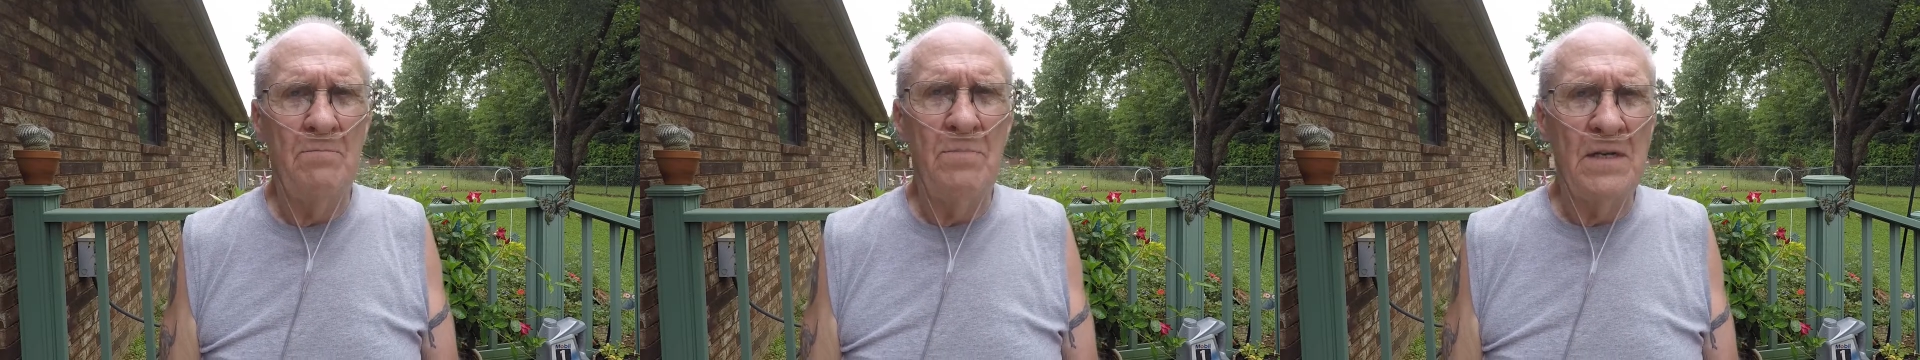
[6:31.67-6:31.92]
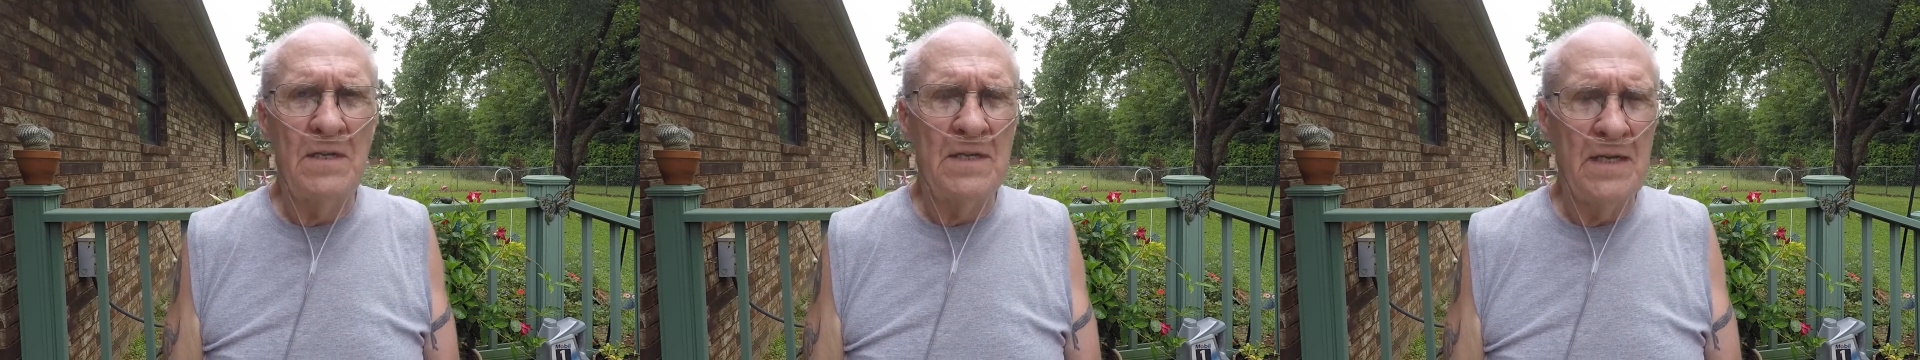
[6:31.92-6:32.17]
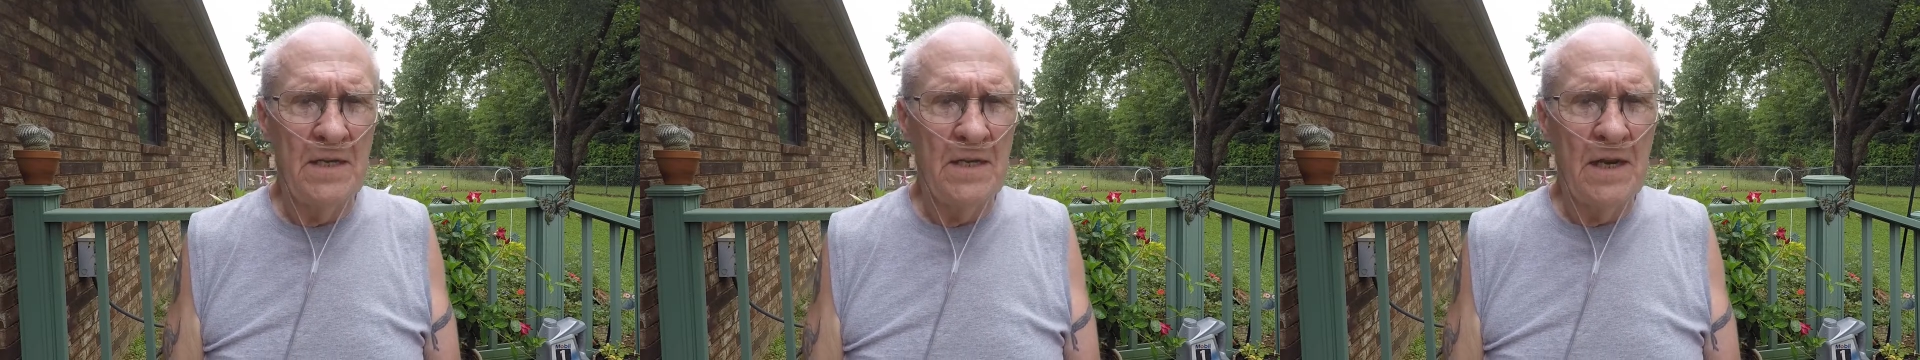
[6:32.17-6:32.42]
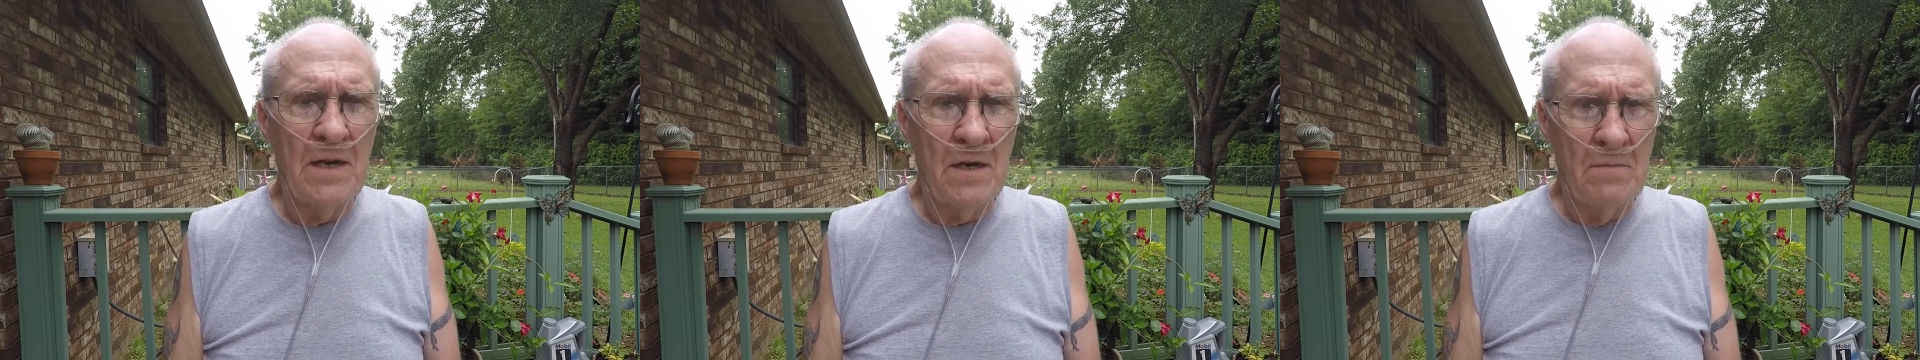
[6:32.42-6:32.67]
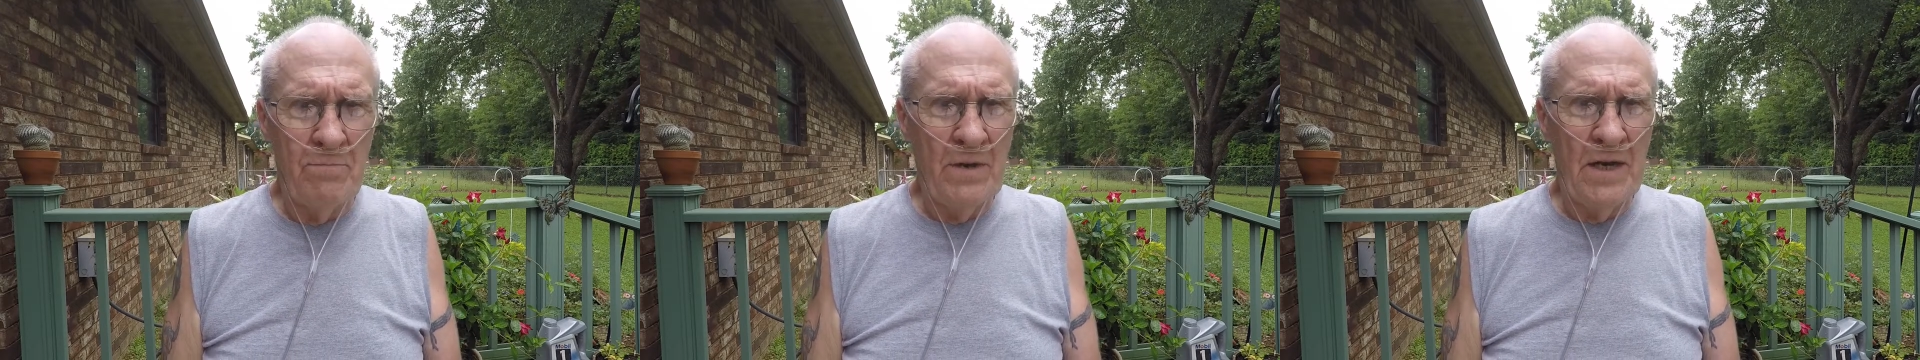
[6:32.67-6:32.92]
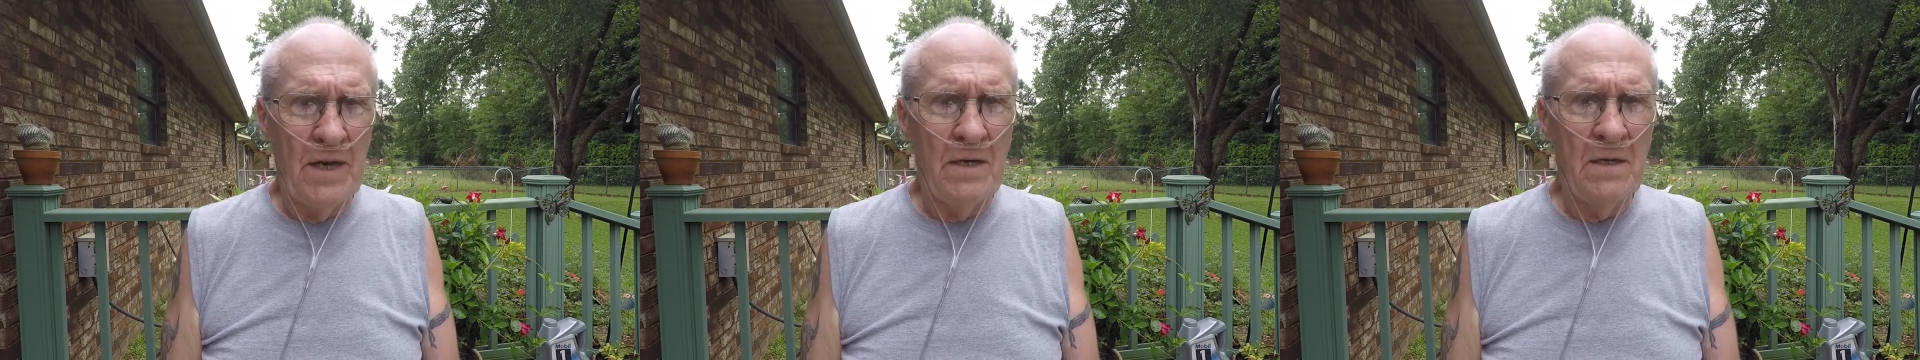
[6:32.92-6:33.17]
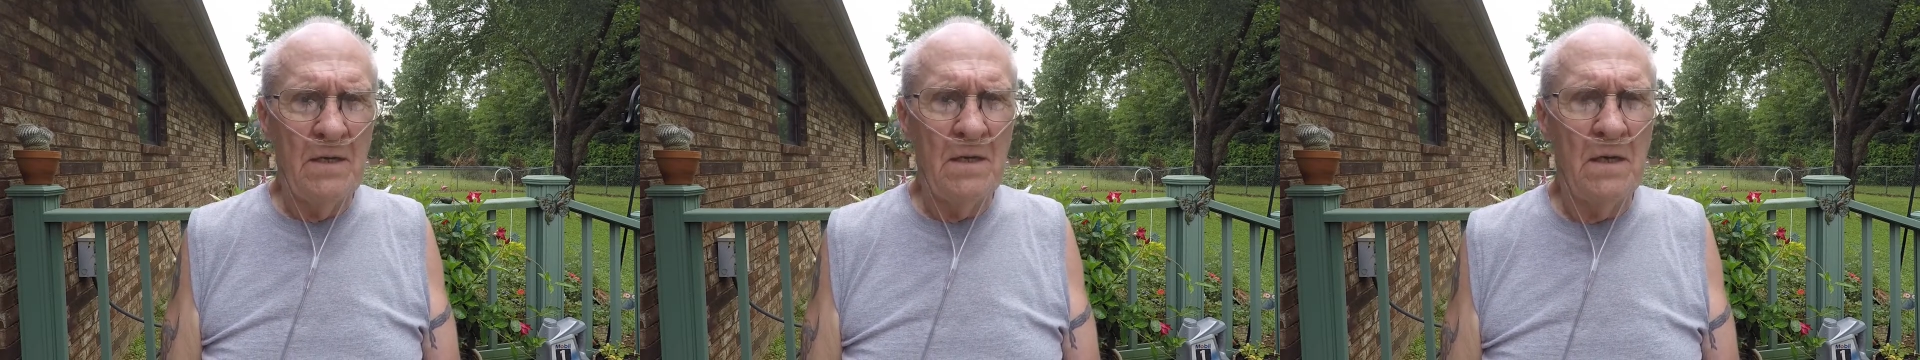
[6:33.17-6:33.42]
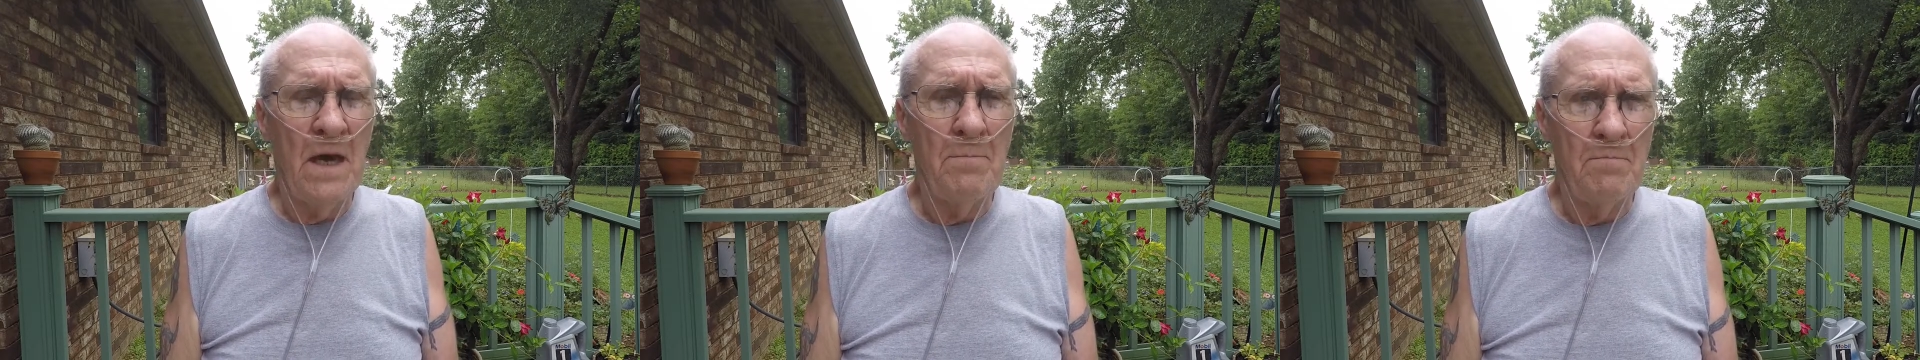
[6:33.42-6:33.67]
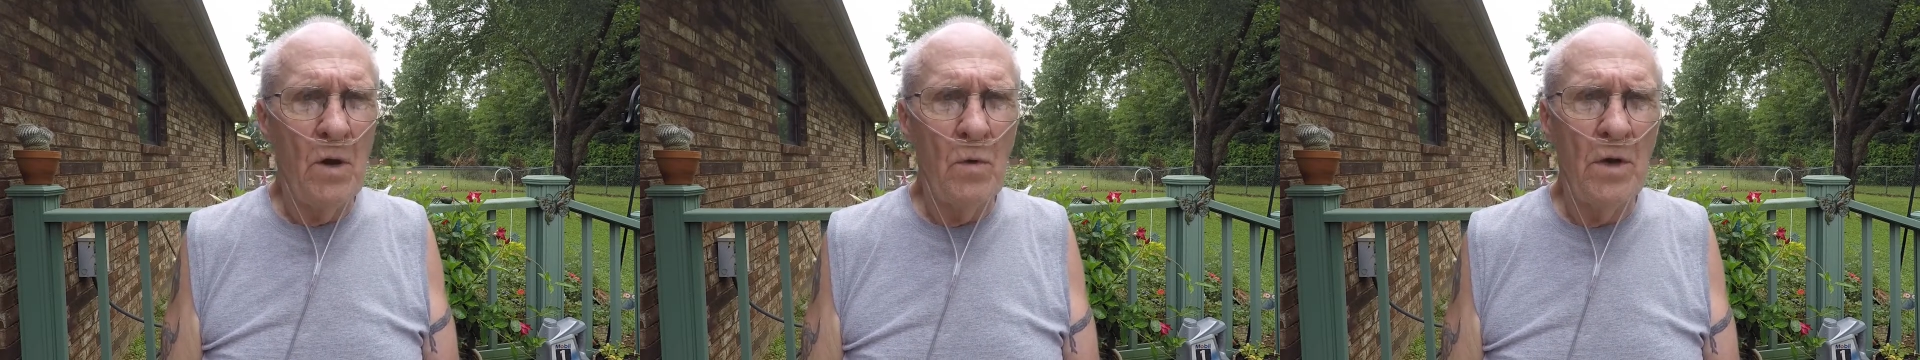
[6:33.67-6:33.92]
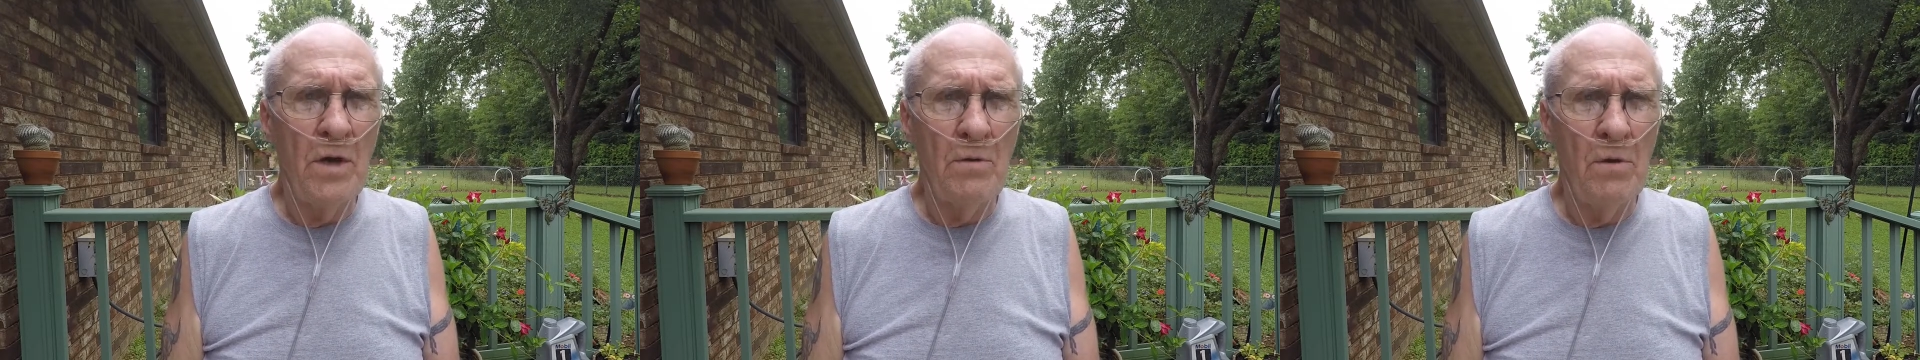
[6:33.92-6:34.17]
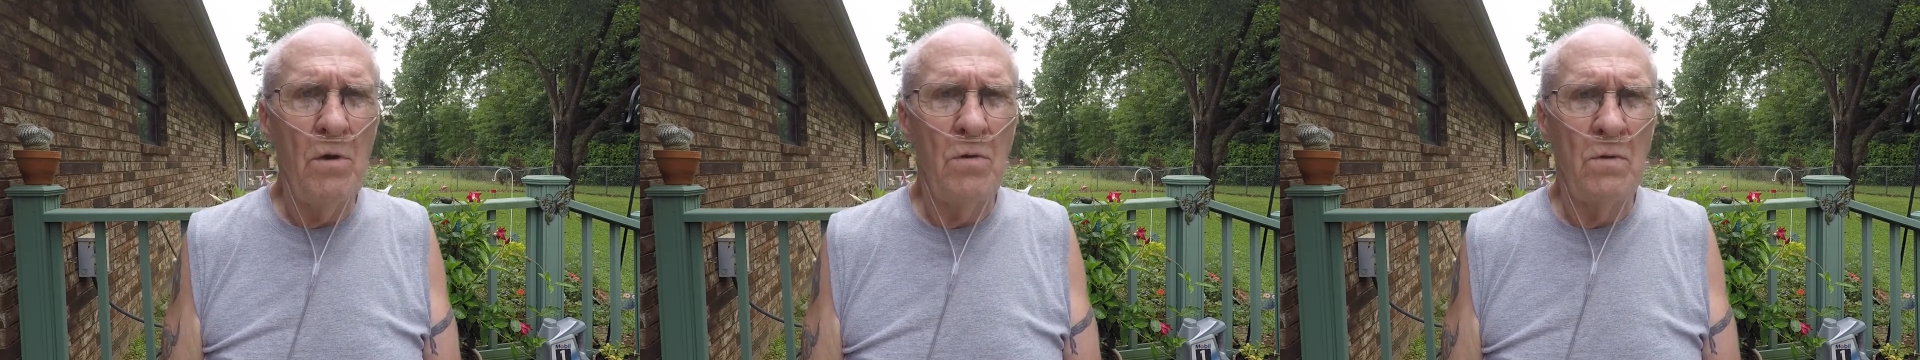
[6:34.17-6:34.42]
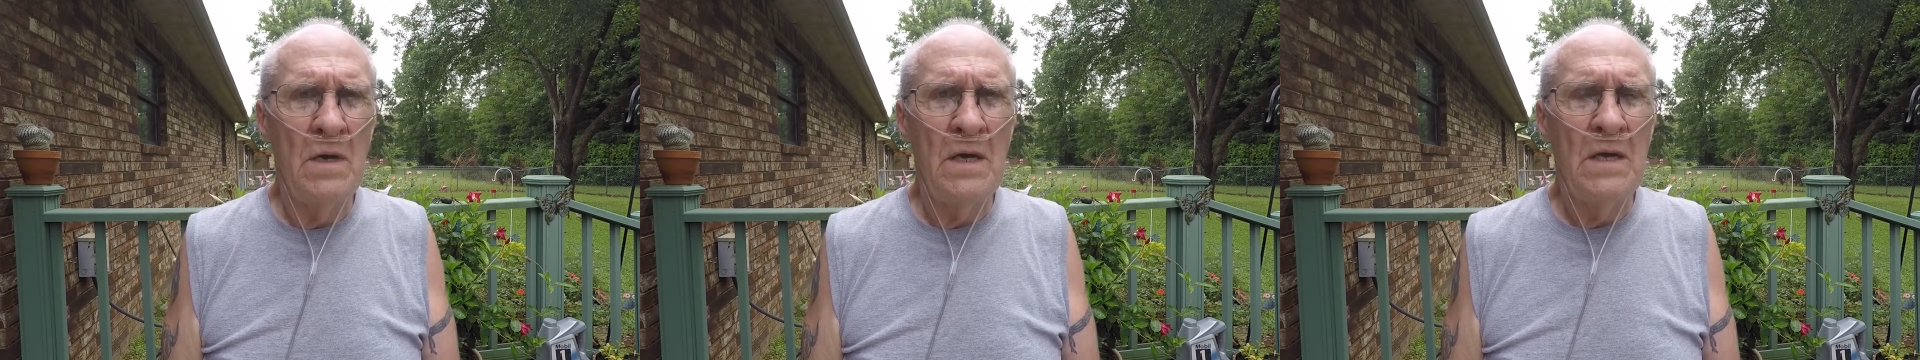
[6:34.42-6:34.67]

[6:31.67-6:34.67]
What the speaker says: but sit and complain and moan and groan.